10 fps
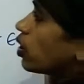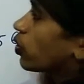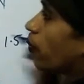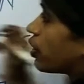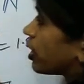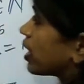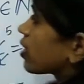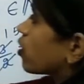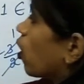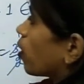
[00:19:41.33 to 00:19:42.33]
So which
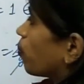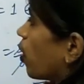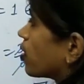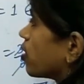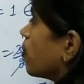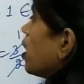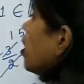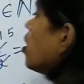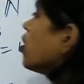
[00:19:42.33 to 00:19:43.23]
is not possible.